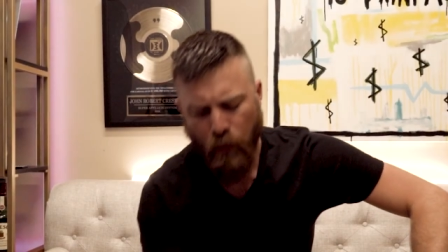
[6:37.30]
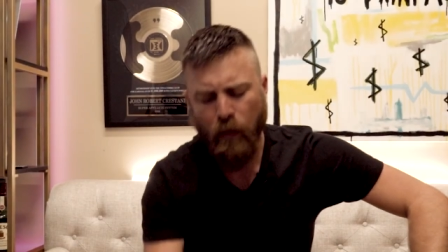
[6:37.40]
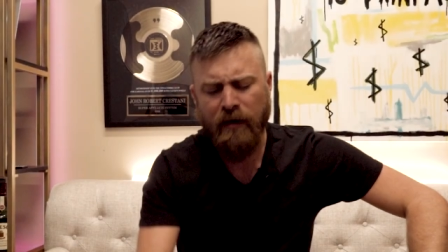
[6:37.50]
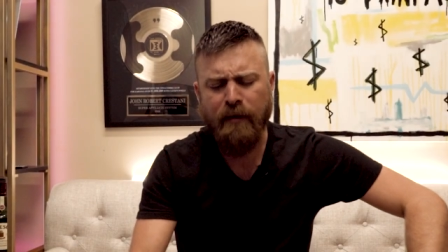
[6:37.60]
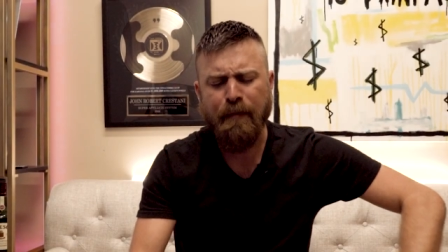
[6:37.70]

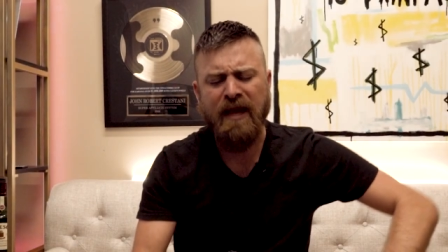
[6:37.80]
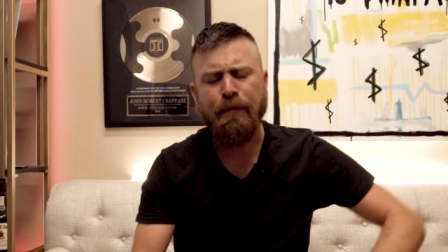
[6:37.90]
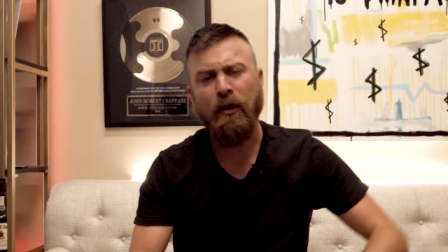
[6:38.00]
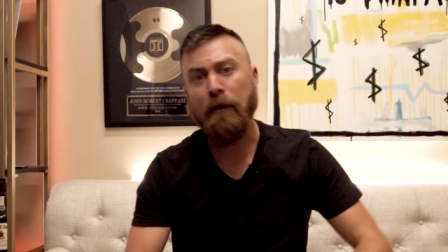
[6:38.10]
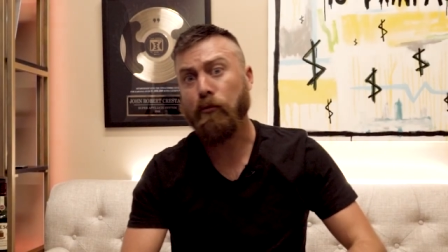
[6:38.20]
One of the
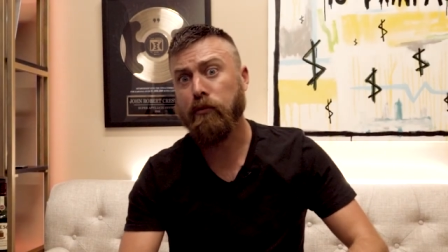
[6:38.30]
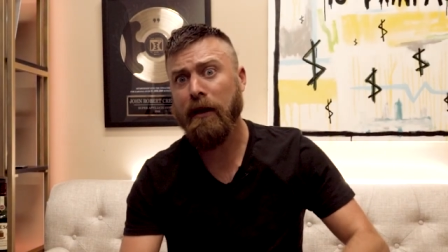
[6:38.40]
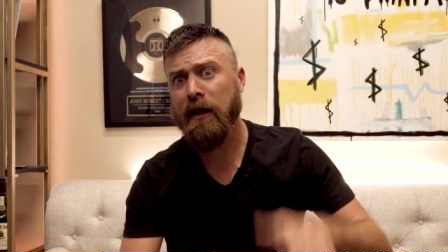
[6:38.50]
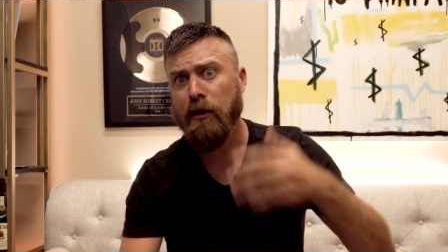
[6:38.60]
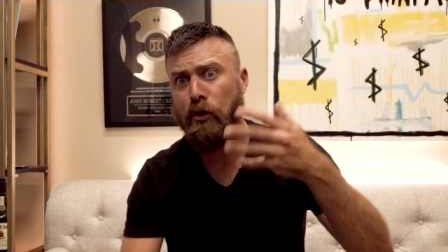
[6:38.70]
people I
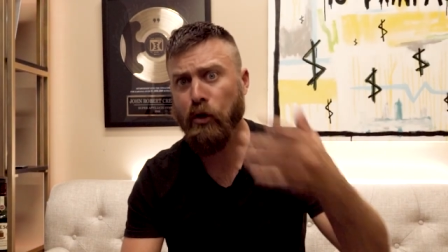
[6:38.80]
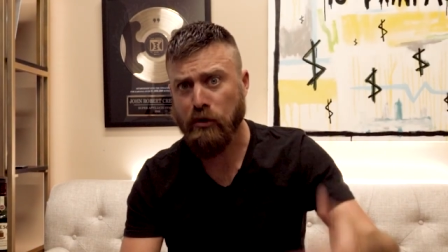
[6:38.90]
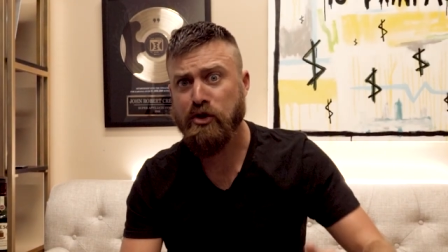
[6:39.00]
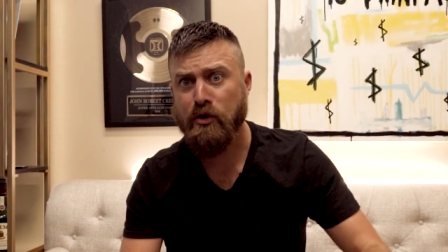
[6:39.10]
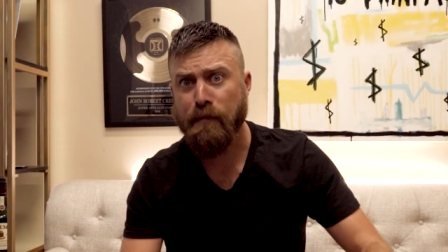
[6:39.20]
really
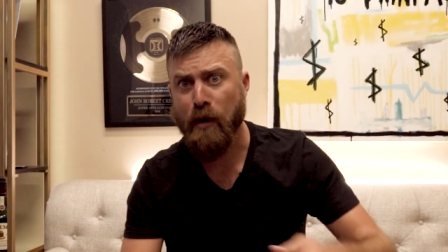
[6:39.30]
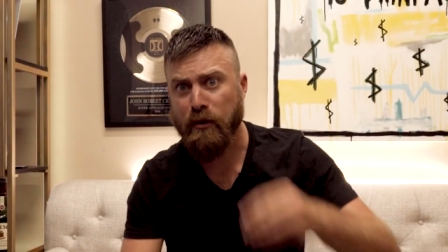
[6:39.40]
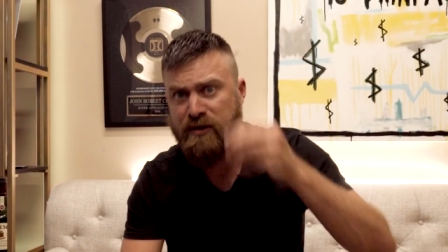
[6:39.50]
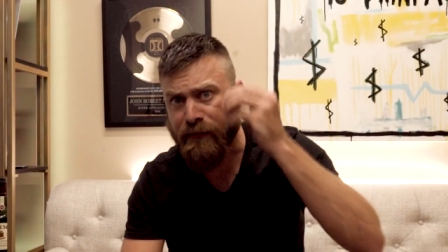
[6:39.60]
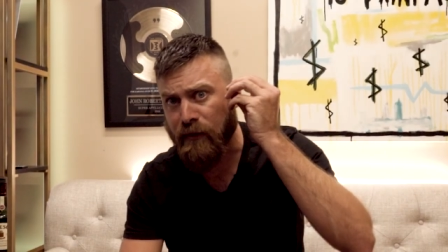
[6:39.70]
look to the
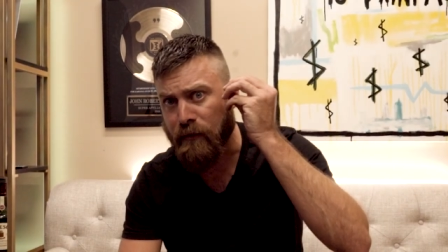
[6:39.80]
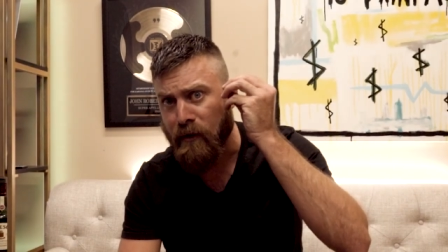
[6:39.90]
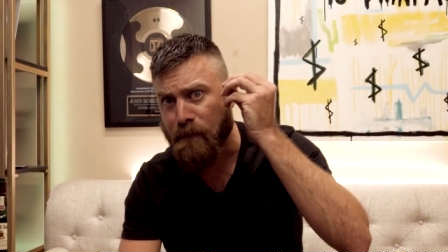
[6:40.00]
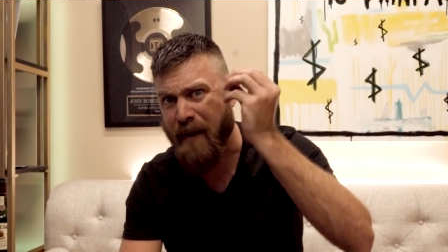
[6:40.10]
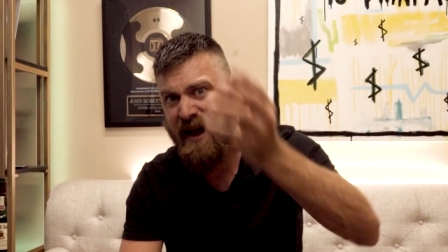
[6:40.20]
most for
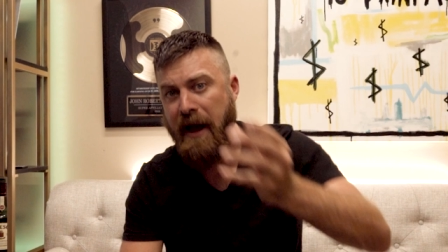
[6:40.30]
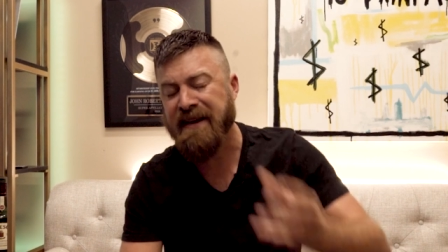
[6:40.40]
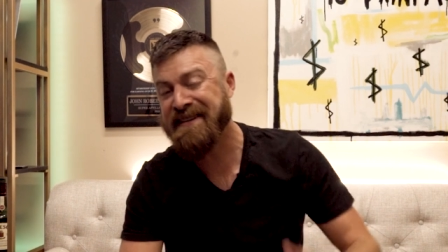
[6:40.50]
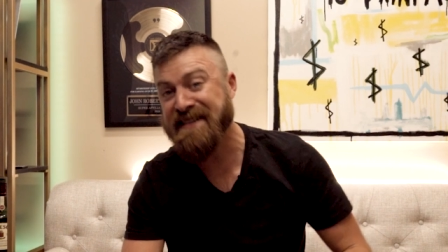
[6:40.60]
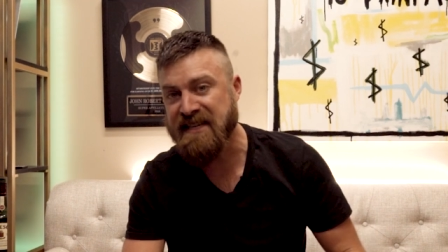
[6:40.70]
my
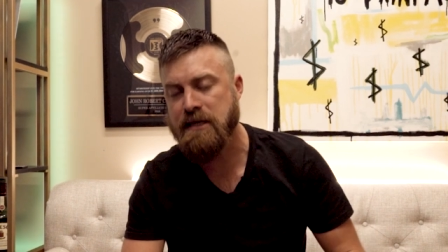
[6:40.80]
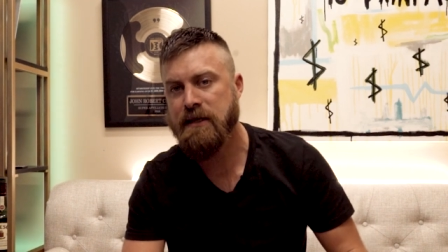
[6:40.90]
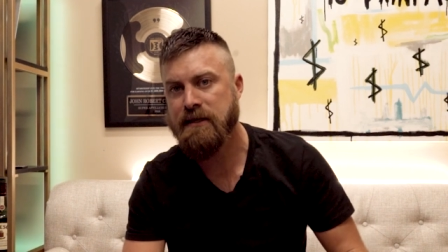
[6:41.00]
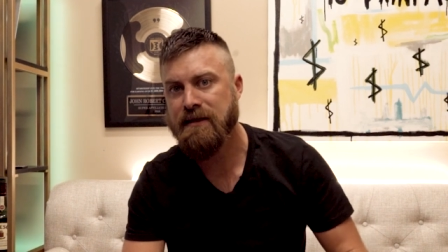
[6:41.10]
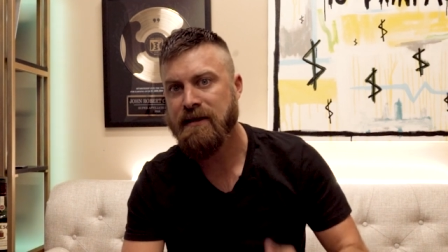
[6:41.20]

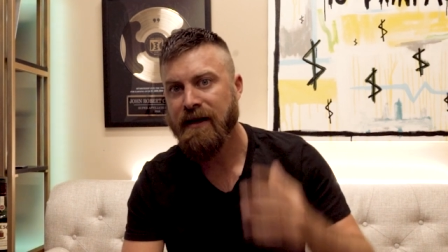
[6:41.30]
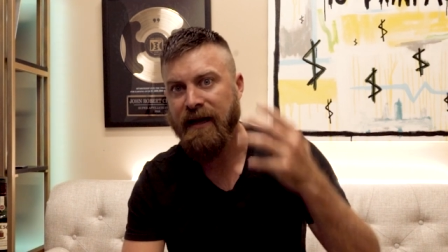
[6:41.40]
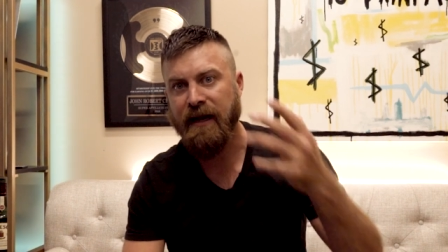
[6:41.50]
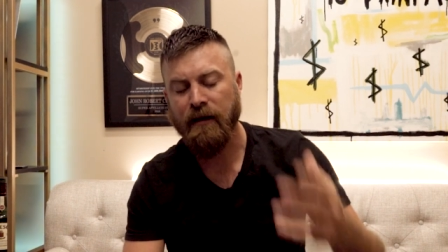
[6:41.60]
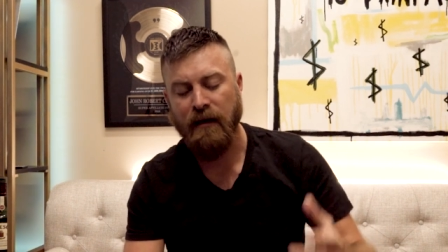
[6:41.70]
ideas
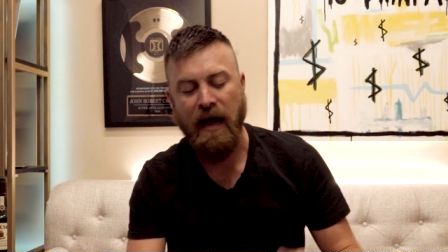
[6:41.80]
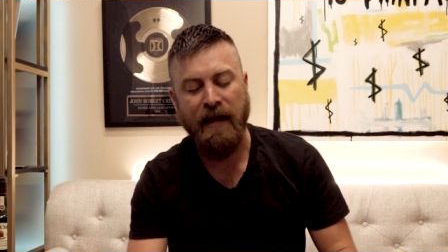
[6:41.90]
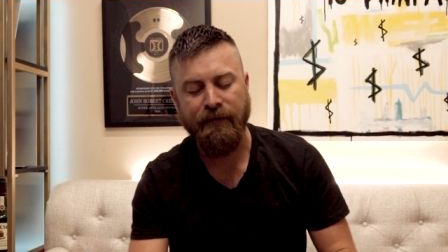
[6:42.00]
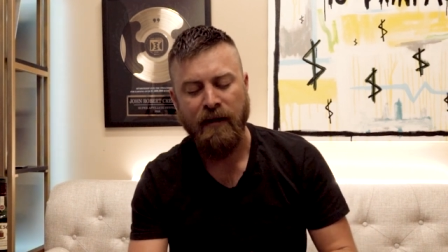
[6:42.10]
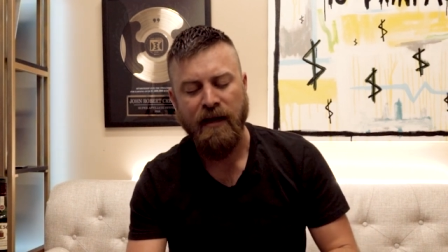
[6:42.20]
in
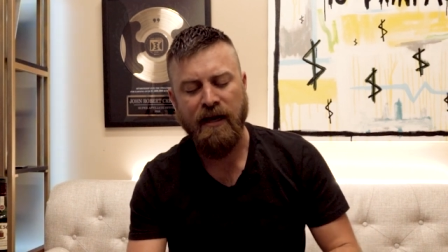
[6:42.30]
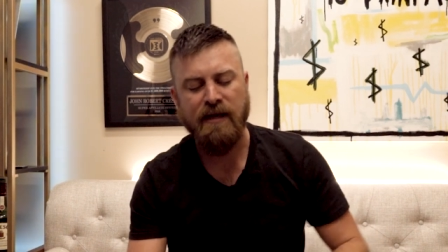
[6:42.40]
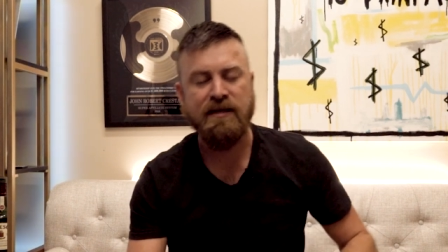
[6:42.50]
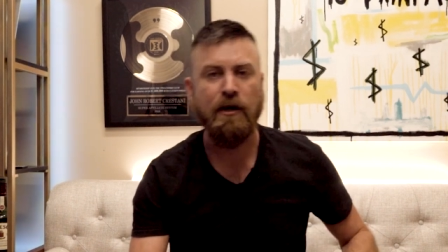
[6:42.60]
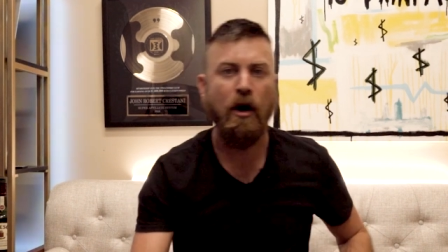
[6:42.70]
life is an